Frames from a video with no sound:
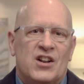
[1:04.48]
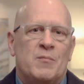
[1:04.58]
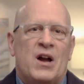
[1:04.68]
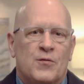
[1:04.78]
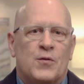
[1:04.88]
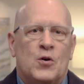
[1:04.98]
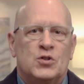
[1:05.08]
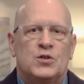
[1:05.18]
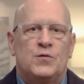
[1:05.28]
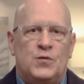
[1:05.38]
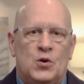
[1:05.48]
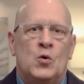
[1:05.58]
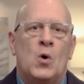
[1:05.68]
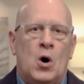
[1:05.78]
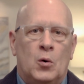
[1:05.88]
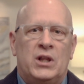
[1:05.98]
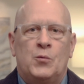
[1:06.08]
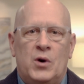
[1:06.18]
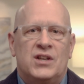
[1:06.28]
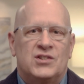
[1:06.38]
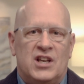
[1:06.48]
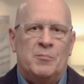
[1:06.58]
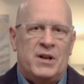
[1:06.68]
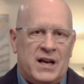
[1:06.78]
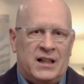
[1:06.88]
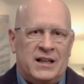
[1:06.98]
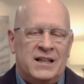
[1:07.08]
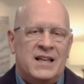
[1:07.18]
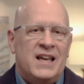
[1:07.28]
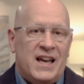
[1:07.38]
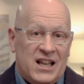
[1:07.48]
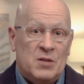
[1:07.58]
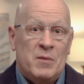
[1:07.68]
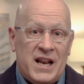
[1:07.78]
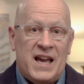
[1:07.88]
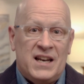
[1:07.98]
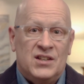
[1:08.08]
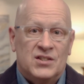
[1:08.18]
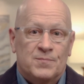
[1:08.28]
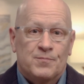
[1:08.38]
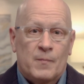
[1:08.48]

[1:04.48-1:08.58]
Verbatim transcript: of my first few Holy Weeks in Manila in the mid 80s.